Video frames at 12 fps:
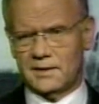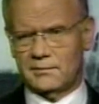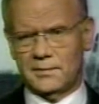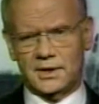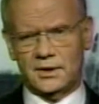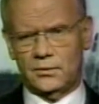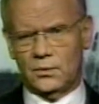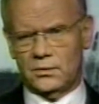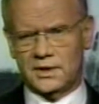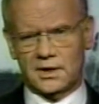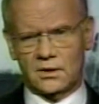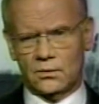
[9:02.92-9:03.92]
may
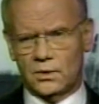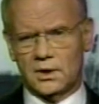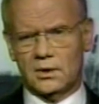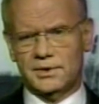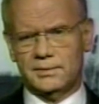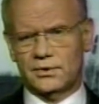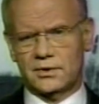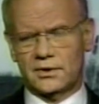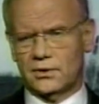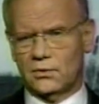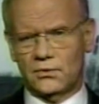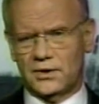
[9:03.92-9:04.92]
now well be put on
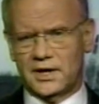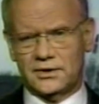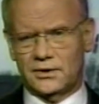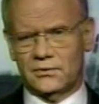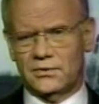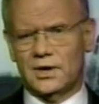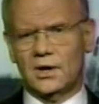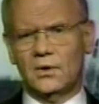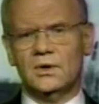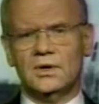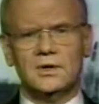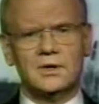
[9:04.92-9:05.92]
hold. I don't know.
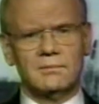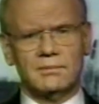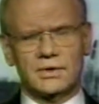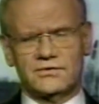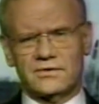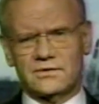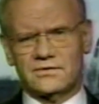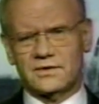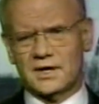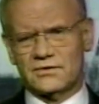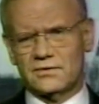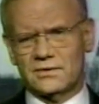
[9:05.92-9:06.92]
But since
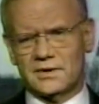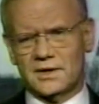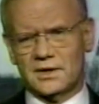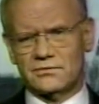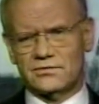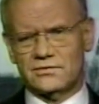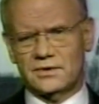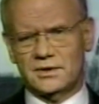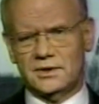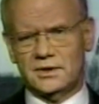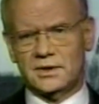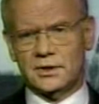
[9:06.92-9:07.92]
NASA announced
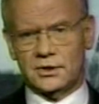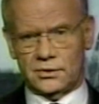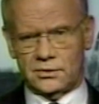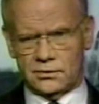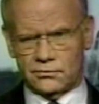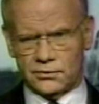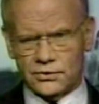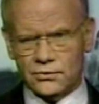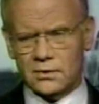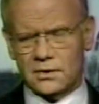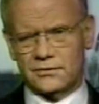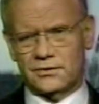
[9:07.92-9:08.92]
the
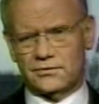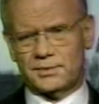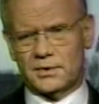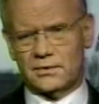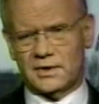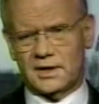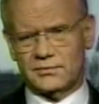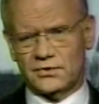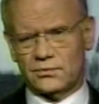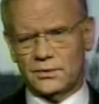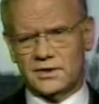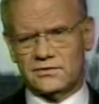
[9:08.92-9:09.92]
renewal of this program
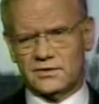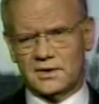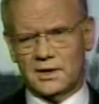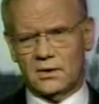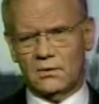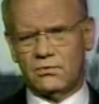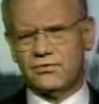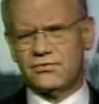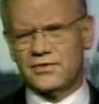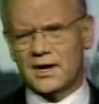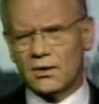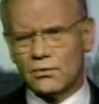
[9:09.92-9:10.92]
just weeks ago,
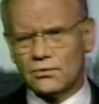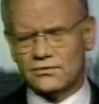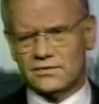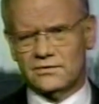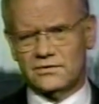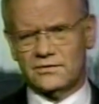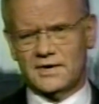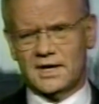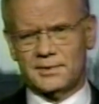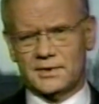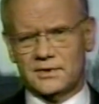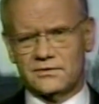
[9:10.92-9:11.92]
thousands of
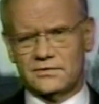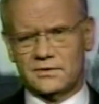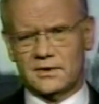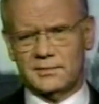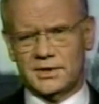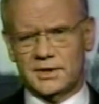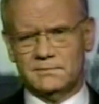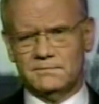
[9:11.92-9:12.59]
applicants have come in,